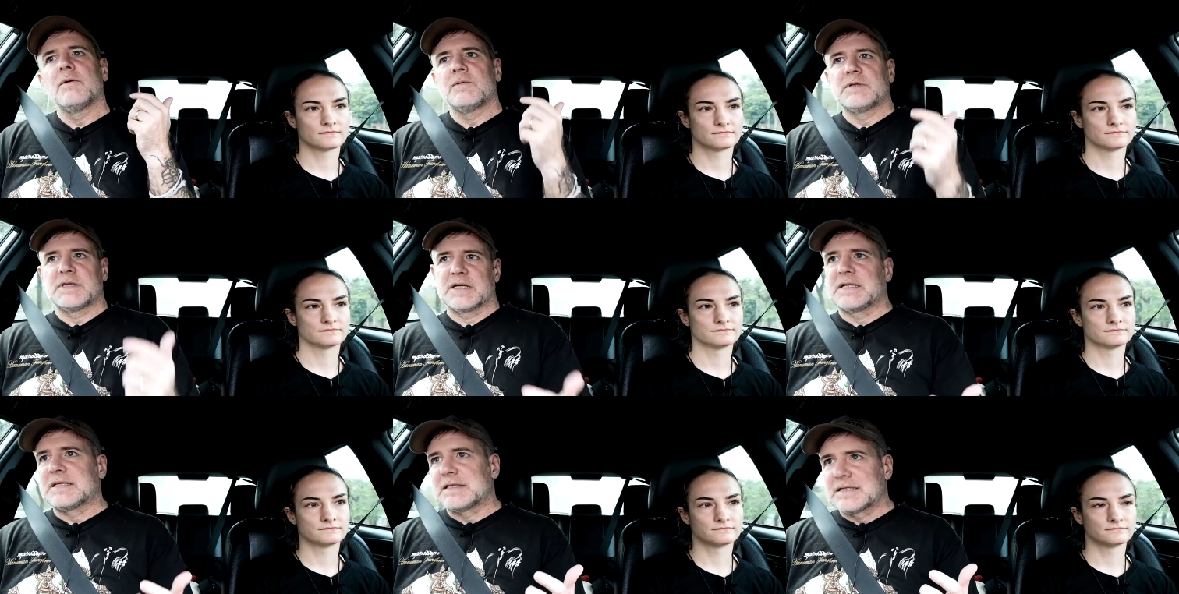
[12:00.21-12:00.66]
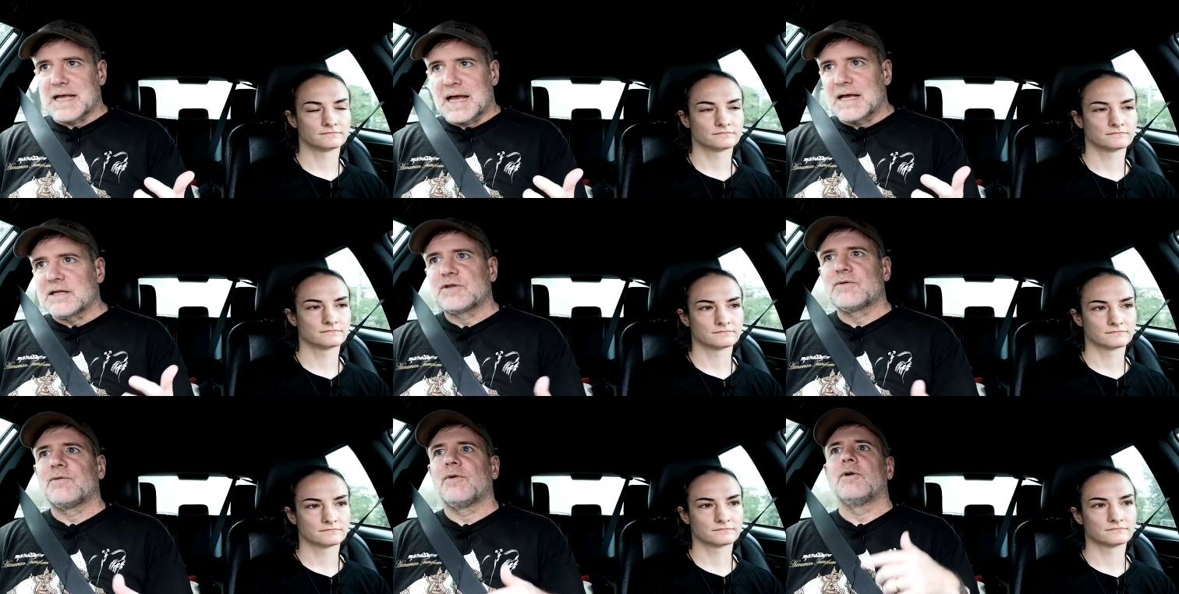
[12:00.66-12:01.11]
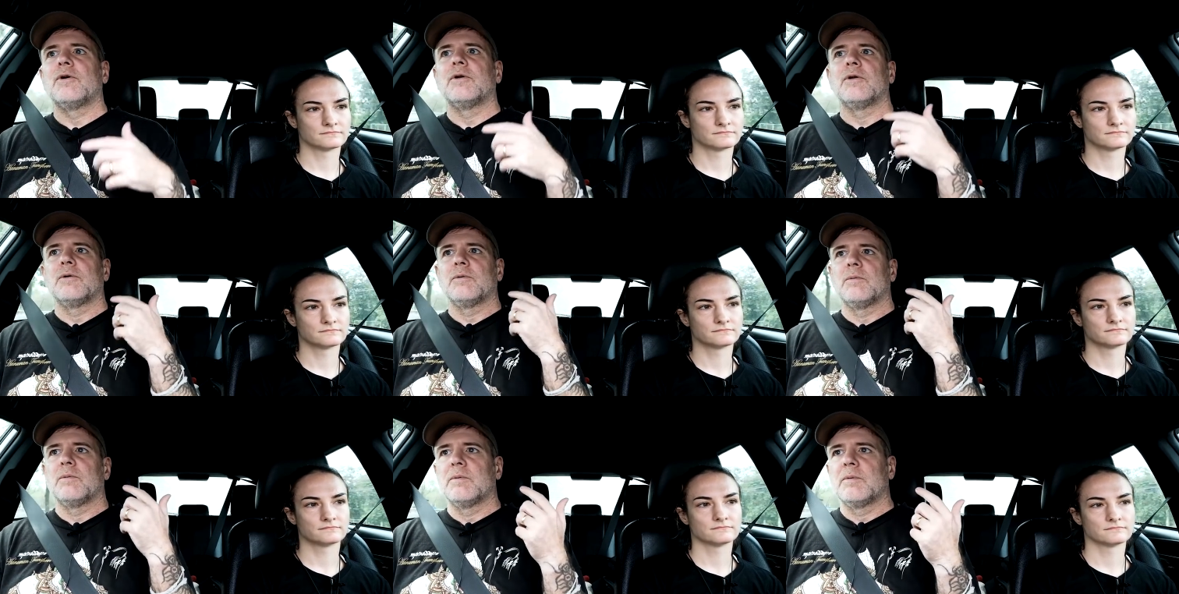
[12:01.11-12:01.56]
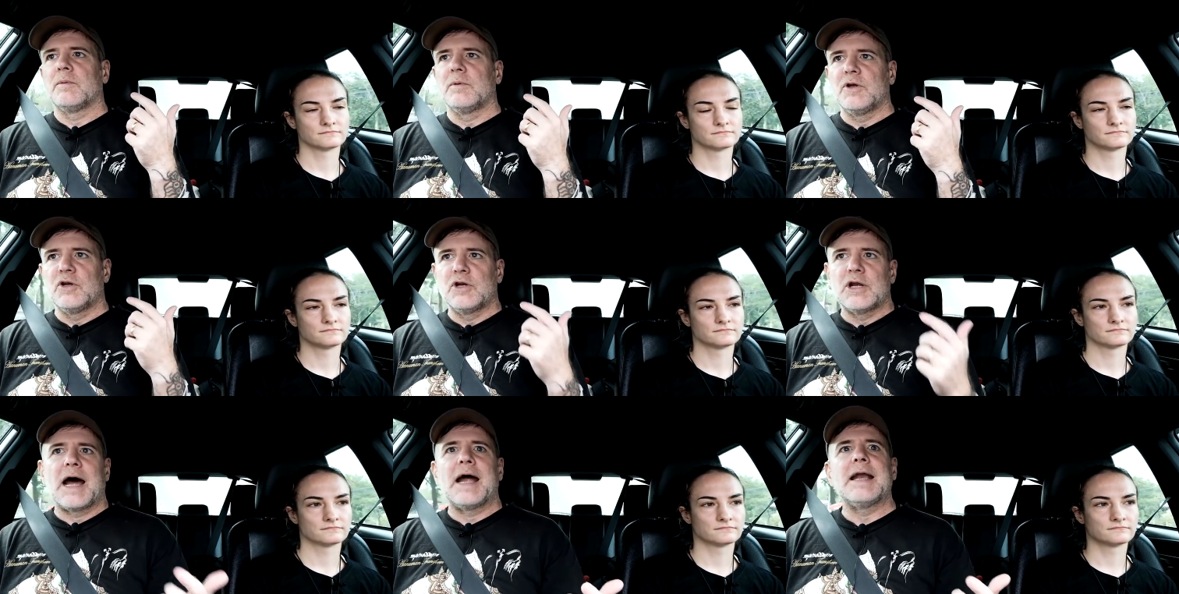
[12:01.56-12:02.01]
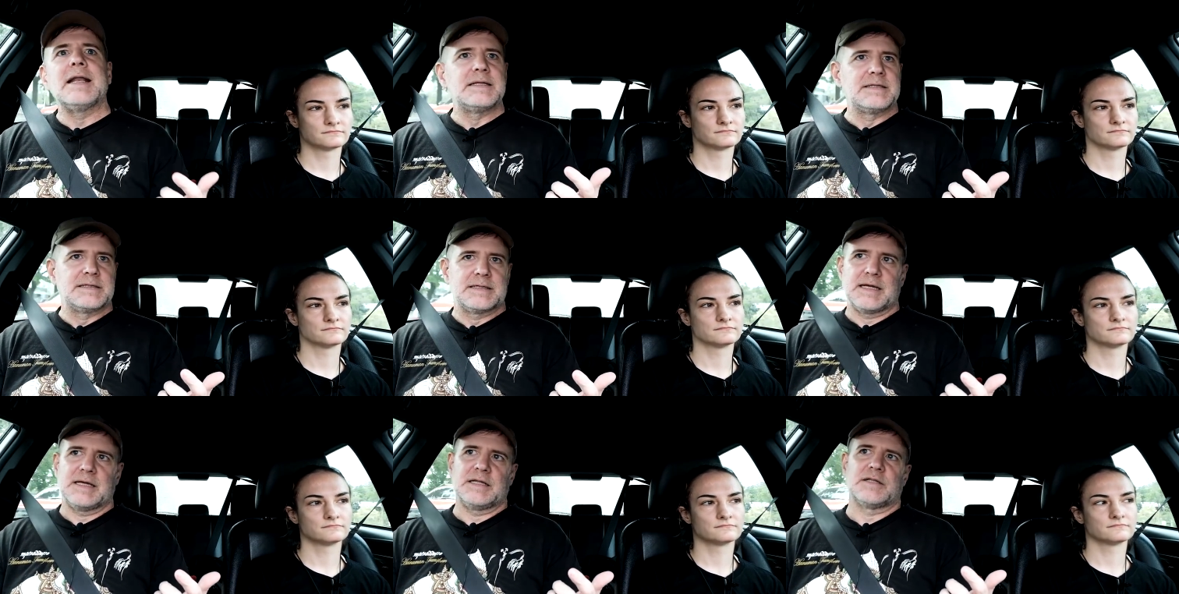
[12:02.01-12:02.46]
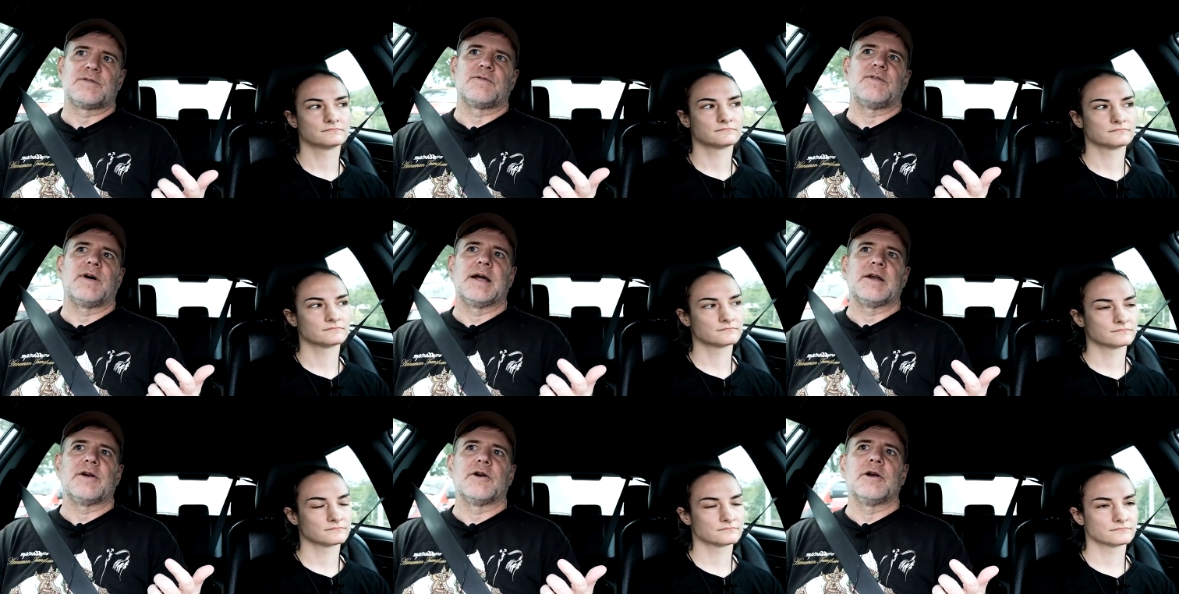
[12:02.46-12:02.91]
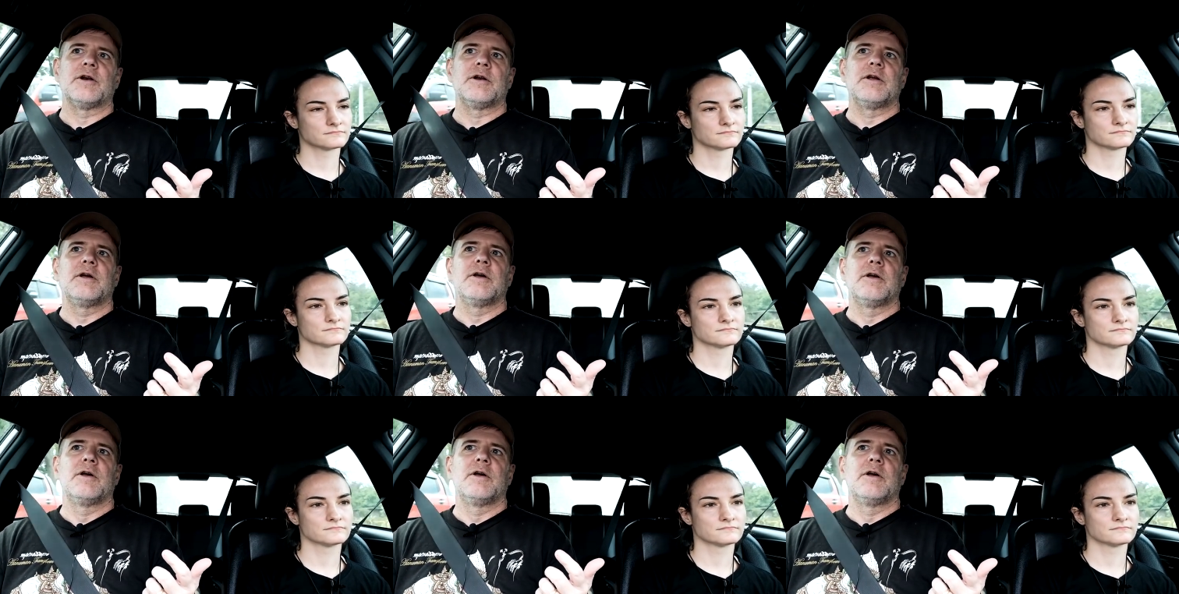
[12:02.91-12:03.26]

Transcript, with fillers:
Speaker 1: successful United States fighter